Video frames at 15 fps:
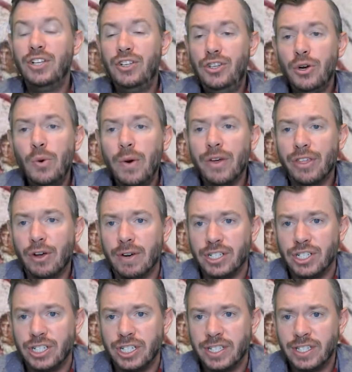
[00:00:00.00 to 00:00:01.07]
do with
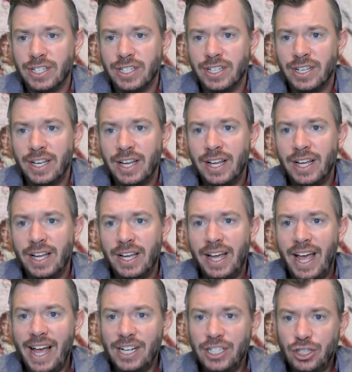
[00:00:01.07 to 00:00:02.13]
Christians.
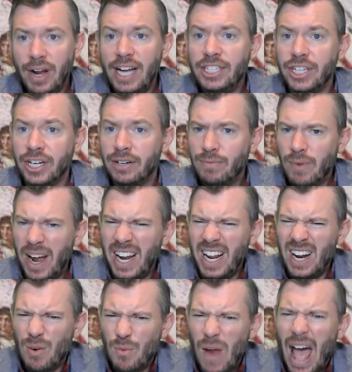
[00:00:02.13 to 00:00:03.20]
And Trajan, writing
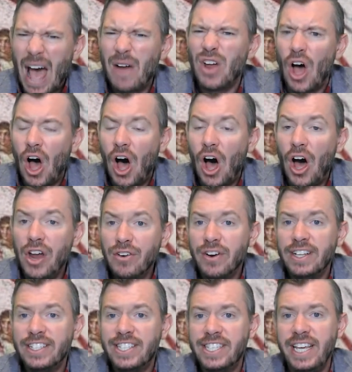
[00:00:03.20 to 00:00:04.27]
around
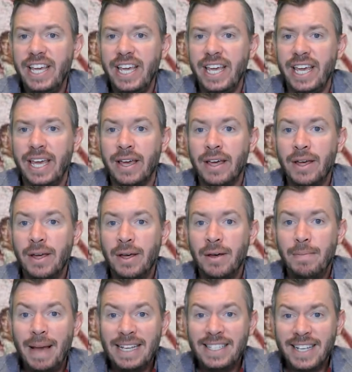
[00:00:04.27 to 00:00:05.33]
100 CE,
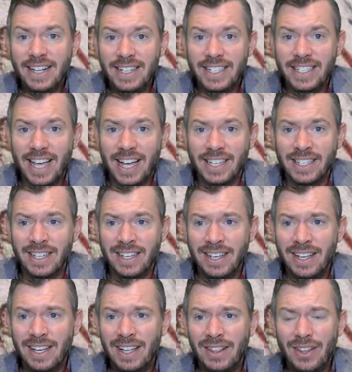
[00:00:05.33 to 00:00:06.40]
basically says,
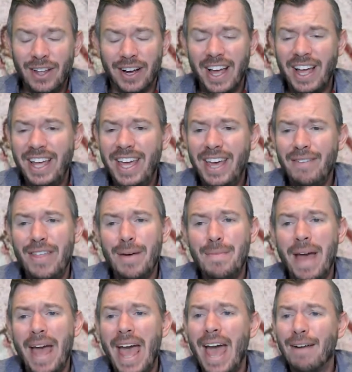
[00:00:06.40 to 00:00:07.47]
look, give
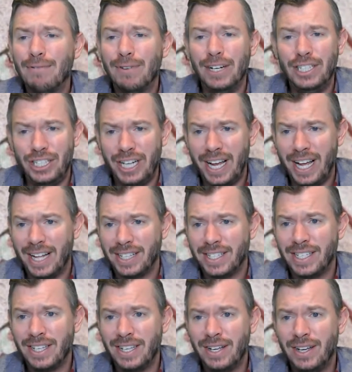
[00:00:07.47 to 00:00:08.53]
them every
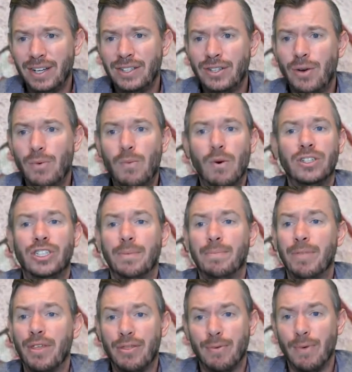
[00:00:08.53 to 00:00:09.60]
chance to worship
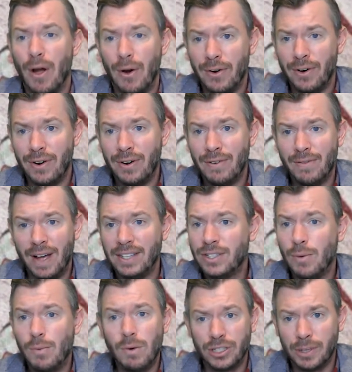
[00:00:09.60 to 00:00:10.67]
the throne, right?
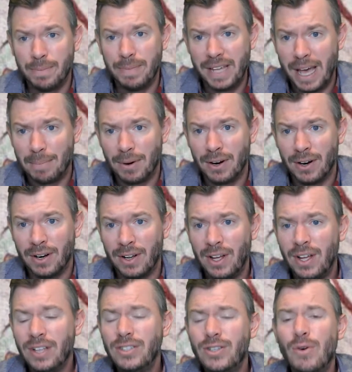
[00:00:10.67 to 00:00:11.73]
To worship the emperor.
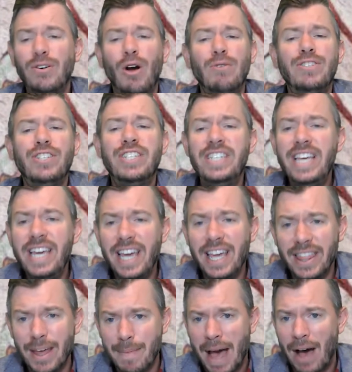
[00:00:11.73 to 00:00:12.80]
Don't go seeking
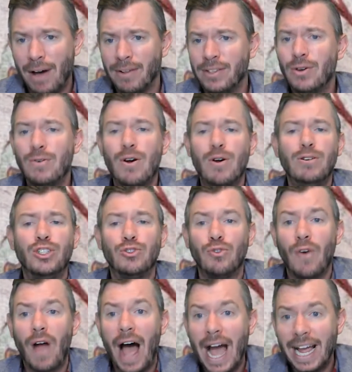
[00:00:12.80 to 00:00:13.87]
them out. Don't go
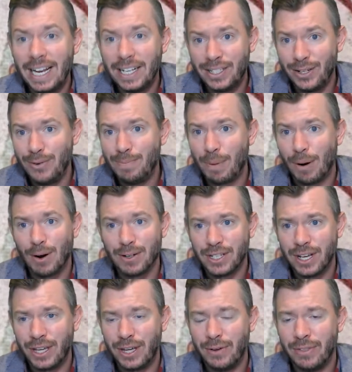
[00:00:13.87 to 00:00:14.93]
trying to
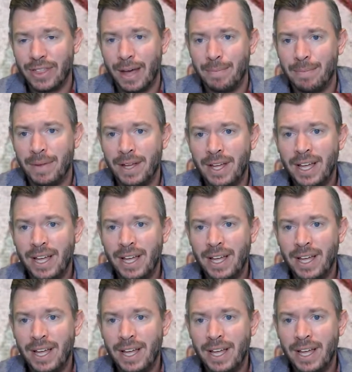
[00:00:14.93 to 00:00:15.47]
persecute them.